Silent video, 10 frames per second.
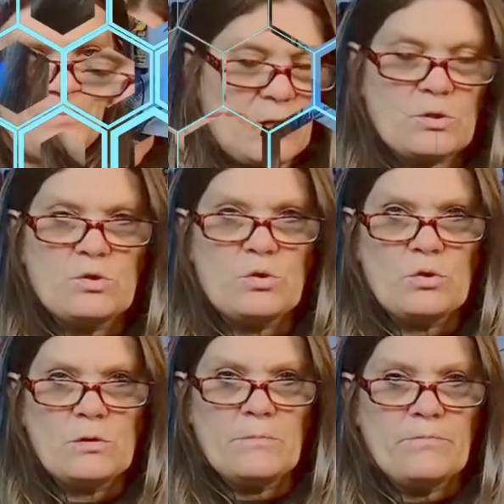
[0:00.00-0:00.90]
That just
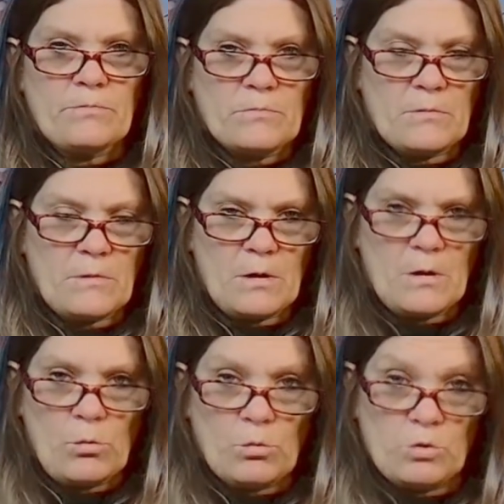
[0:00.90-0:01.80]
took
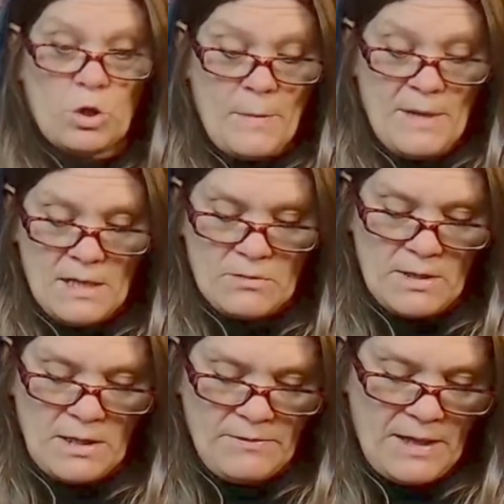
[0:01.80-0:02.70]
2 minutes
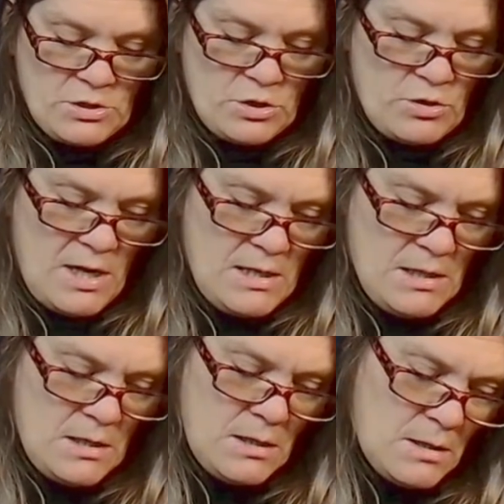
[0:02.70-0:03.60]
really for that to dry.
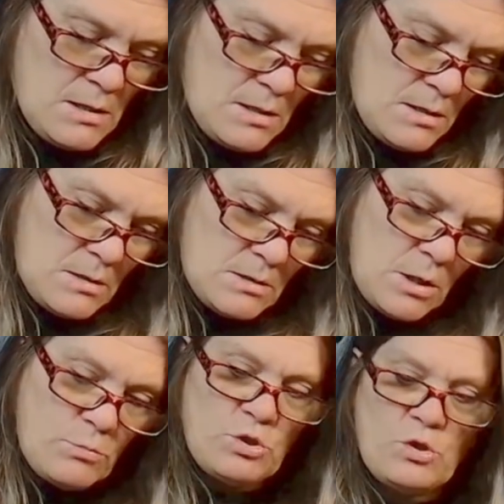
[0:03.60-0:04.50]

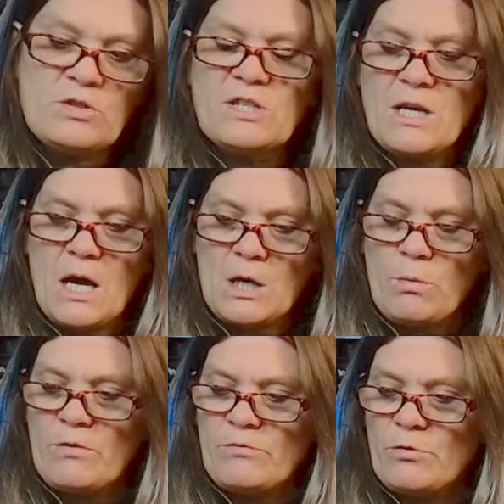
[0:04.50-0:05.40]
So I'm just using a darker
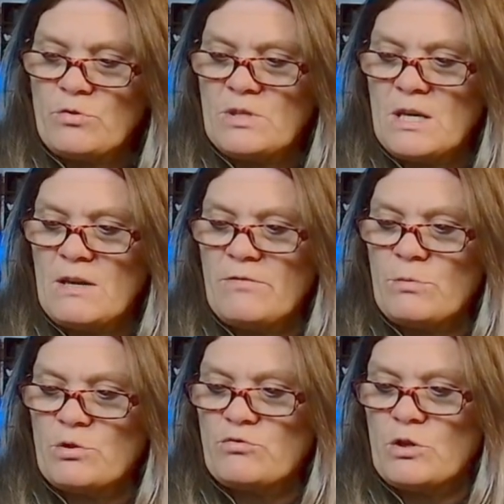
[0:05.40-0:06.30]
one for underneath the
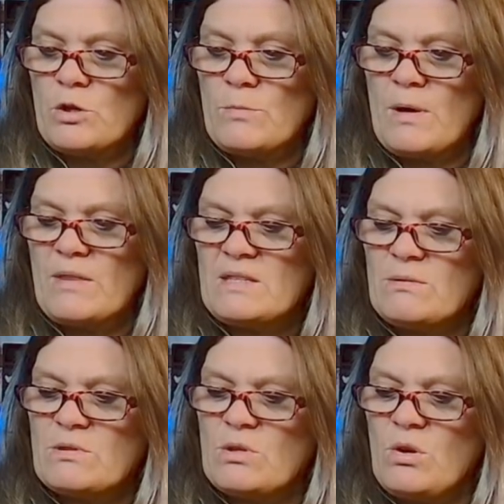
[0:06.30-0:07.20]
mushroom, and this
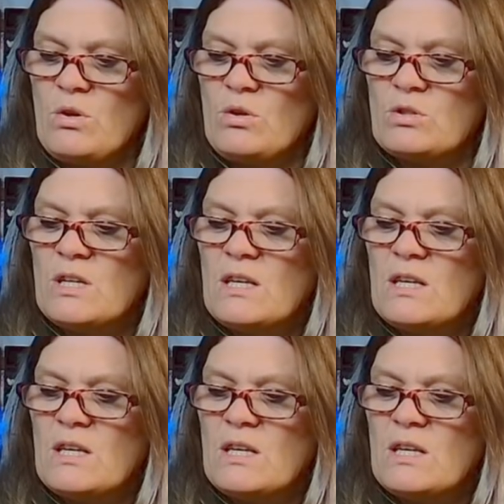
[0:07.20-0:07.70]
is called